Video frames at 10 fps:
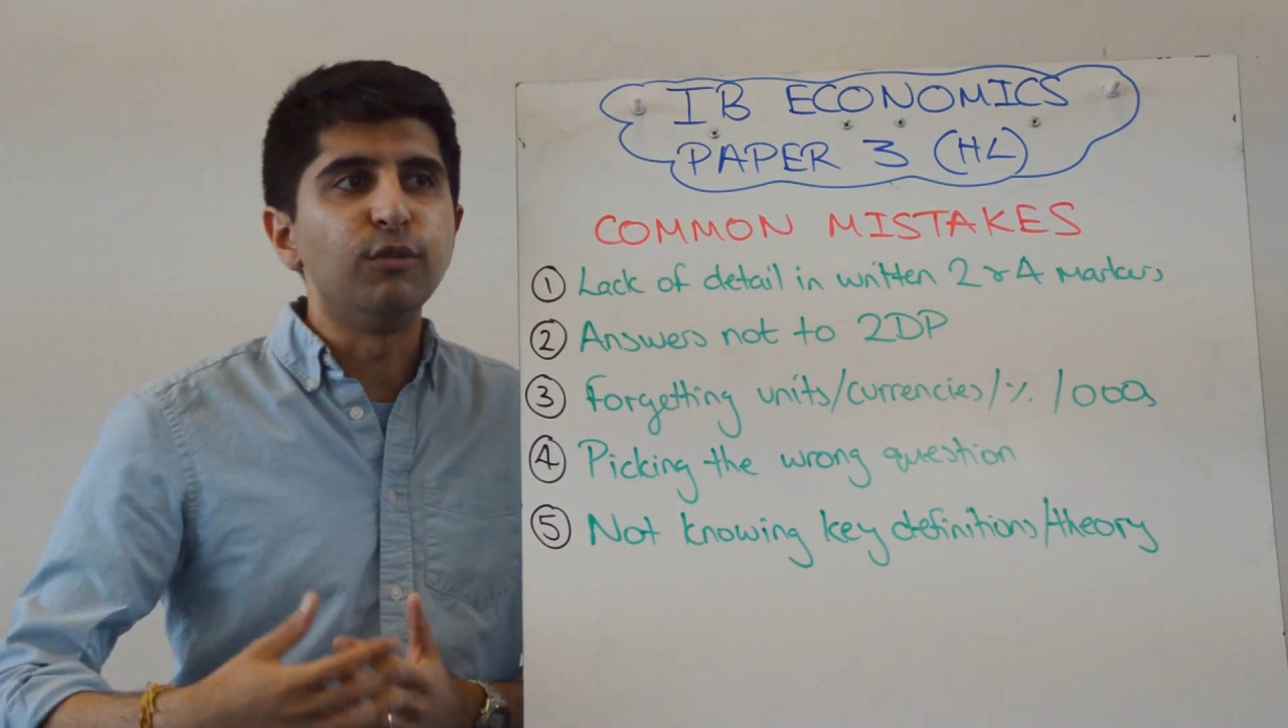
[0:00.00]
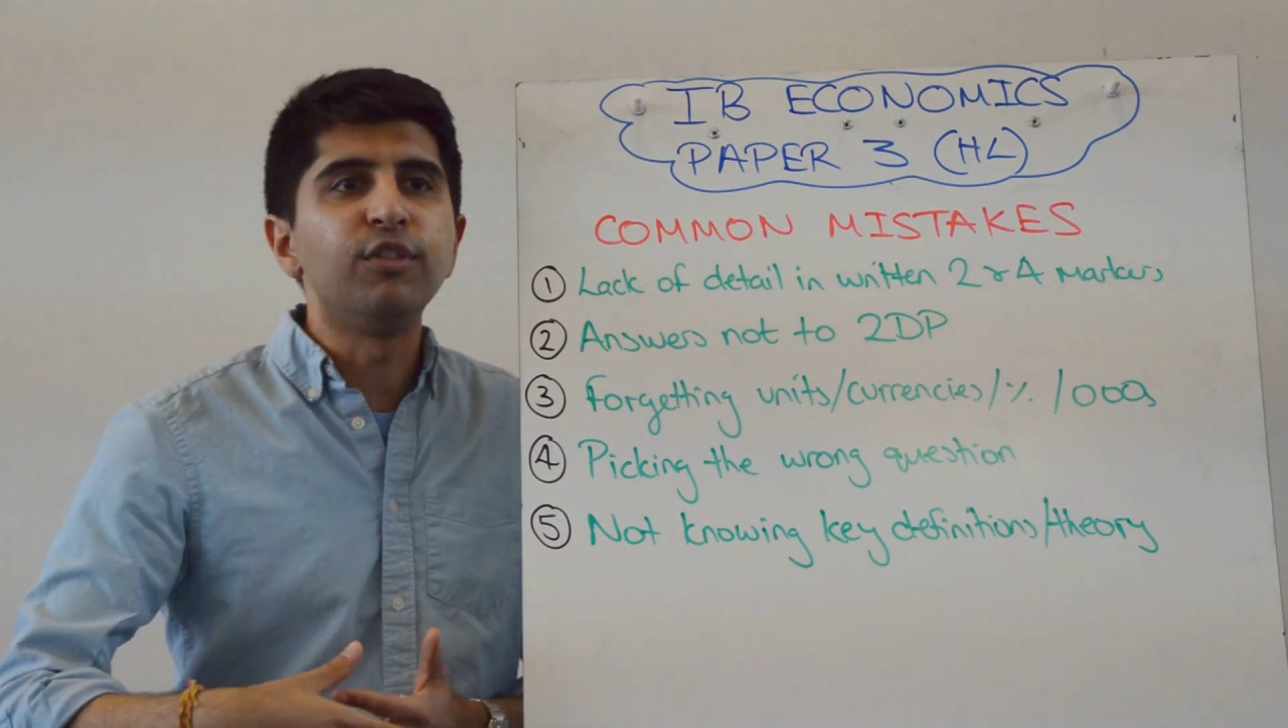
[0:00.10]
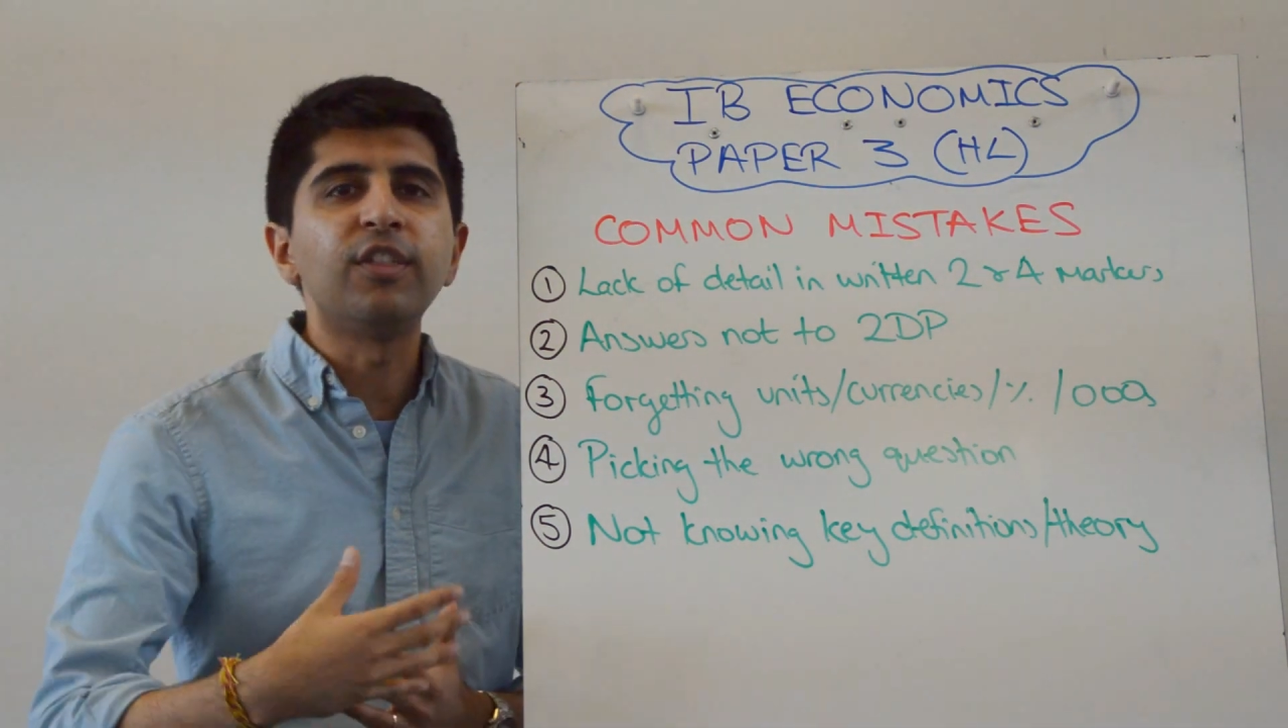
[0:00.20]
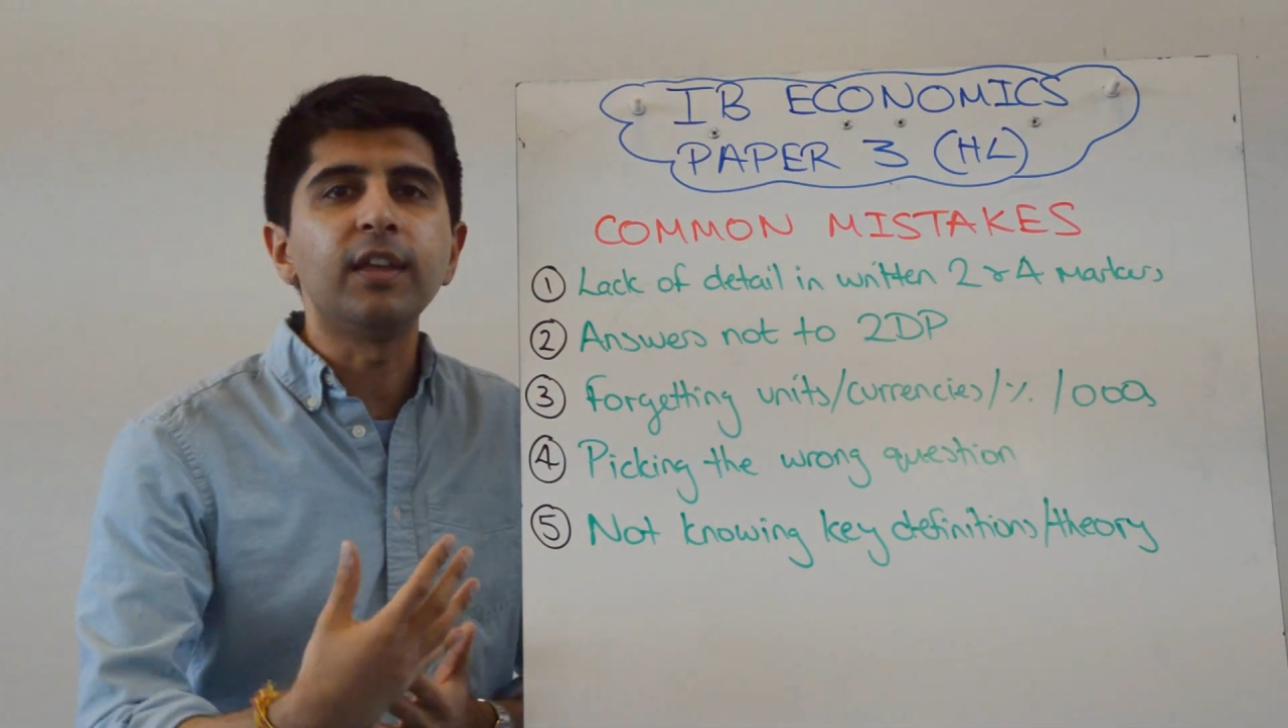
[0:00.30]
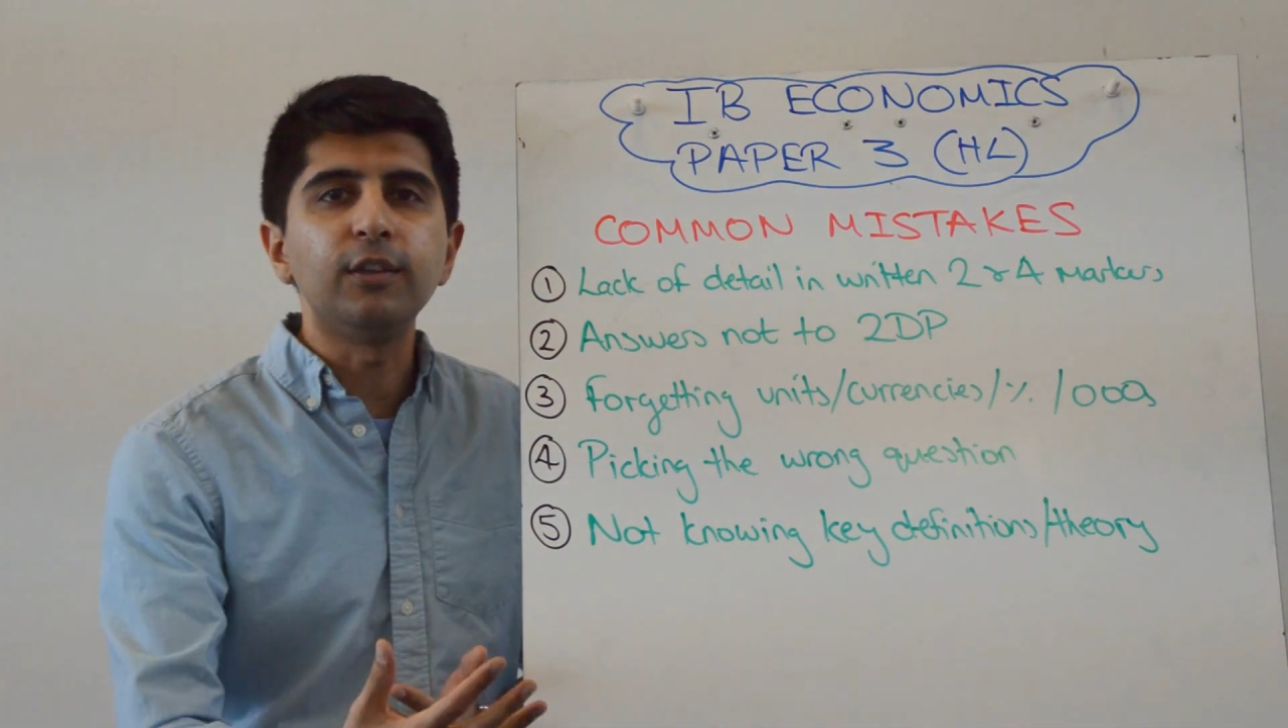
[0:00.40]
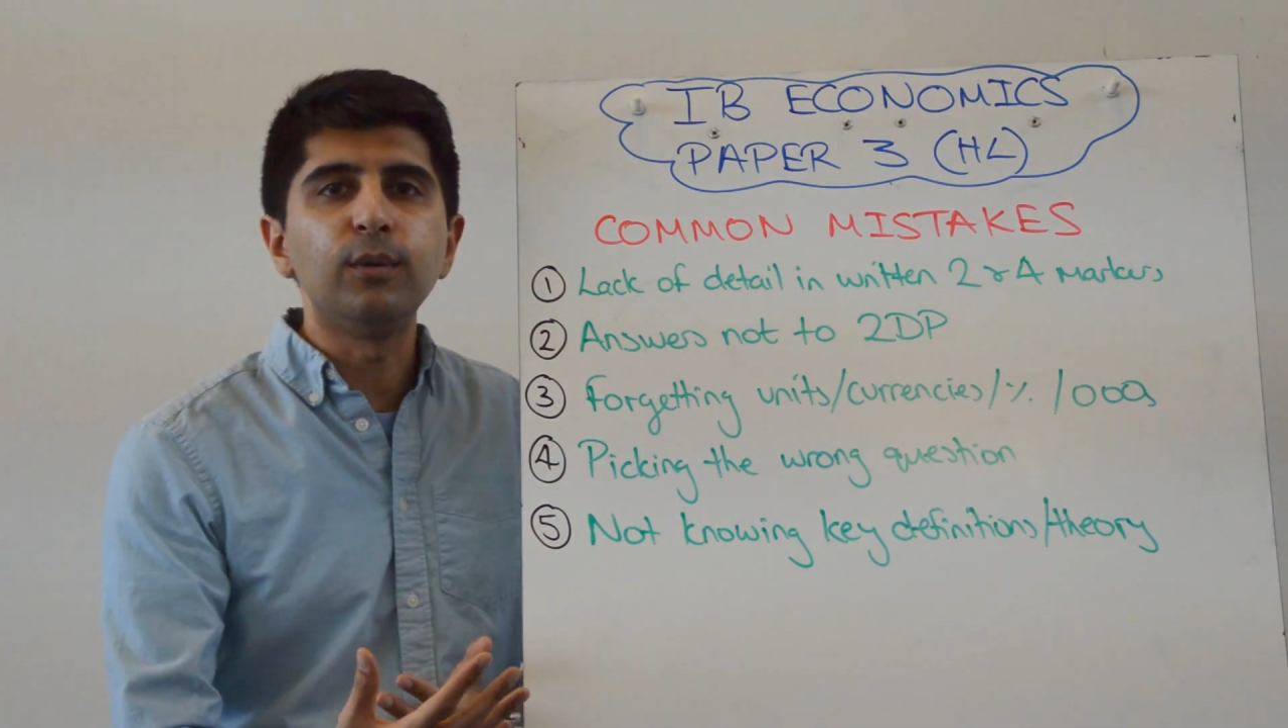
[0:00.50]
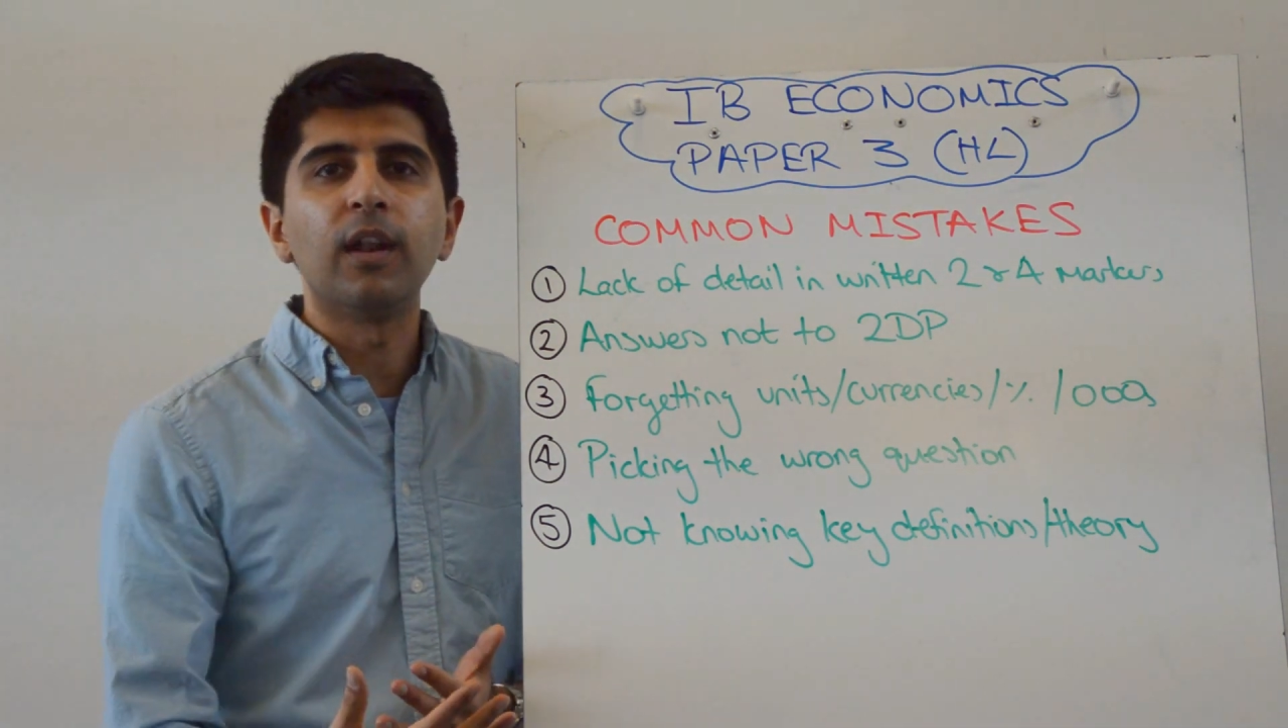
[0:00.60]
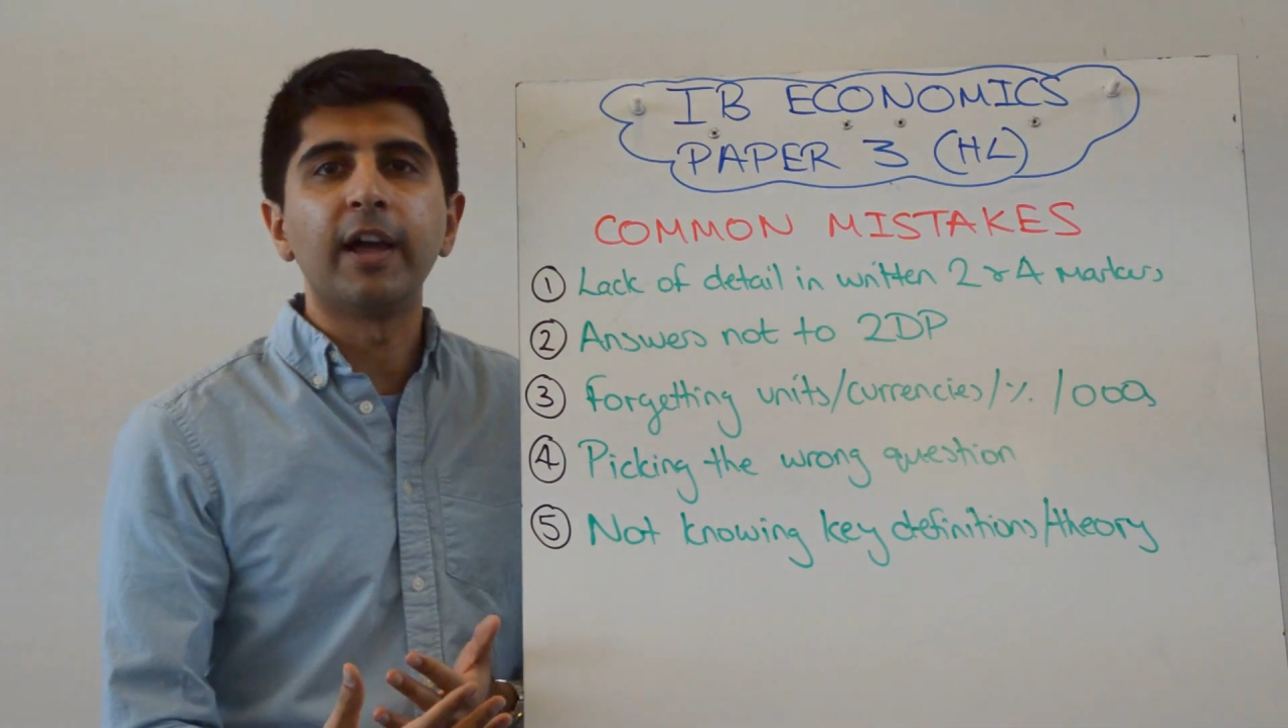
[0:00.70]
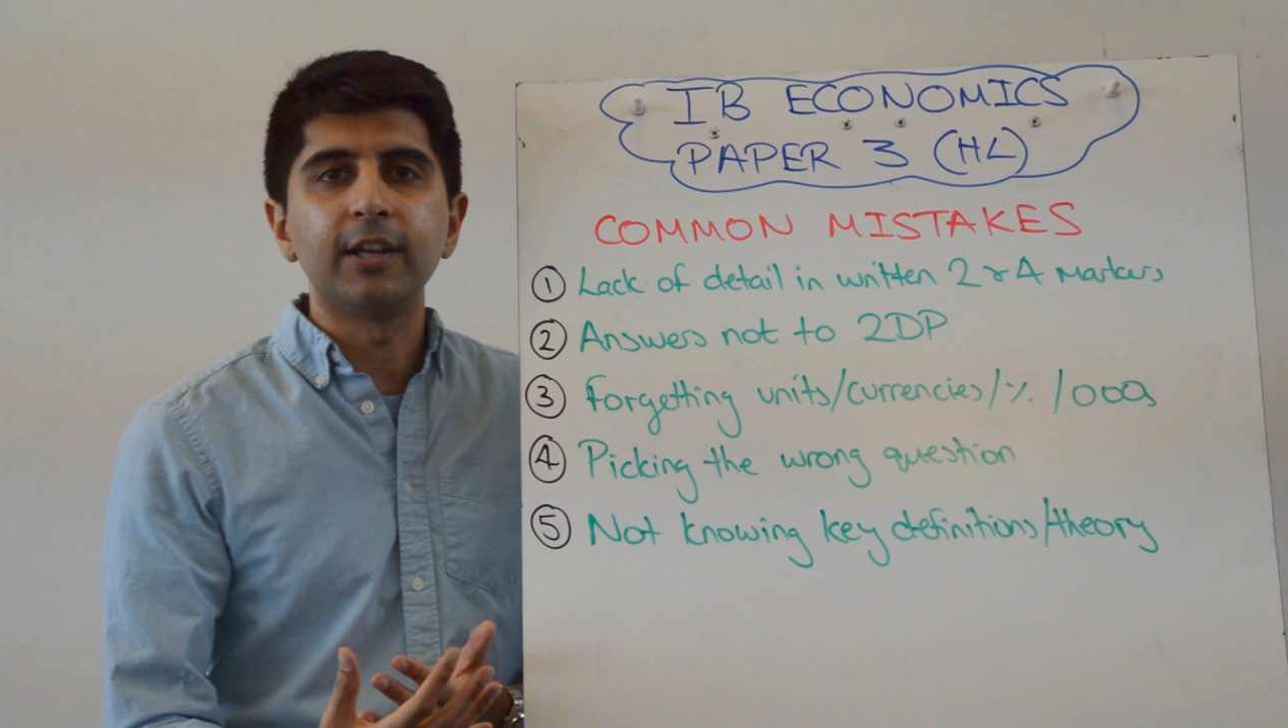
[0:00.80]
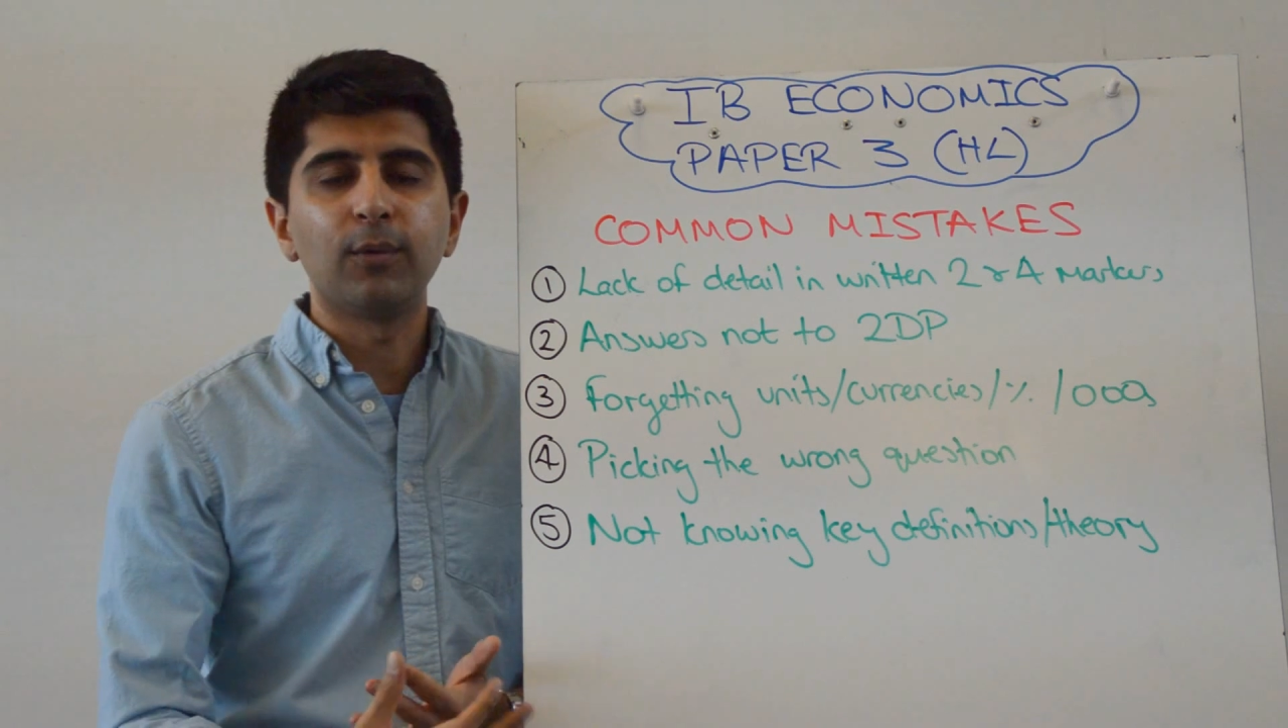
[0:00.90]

think you like,